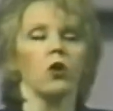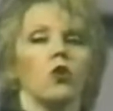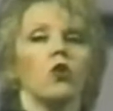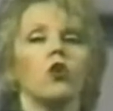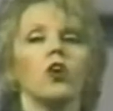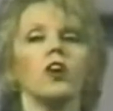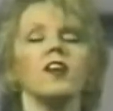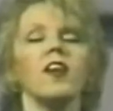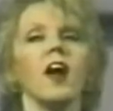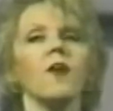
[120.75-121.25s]

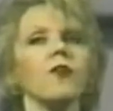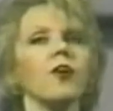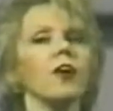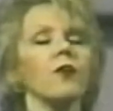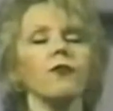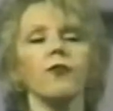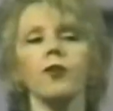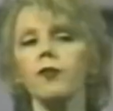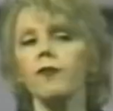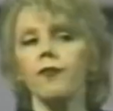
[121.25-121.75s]
You could never
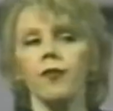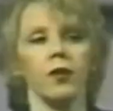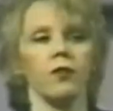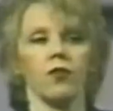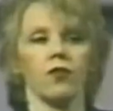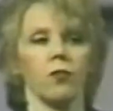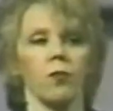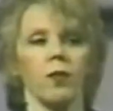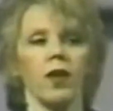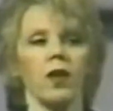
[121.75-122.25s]
have
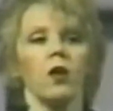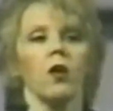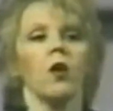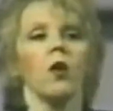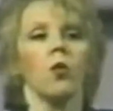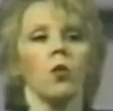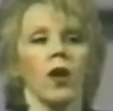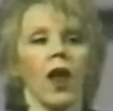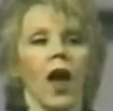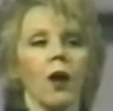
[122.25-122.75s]
convinced me
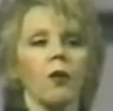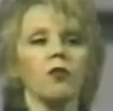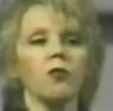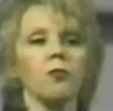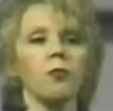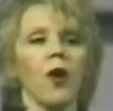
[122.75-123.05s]
when I was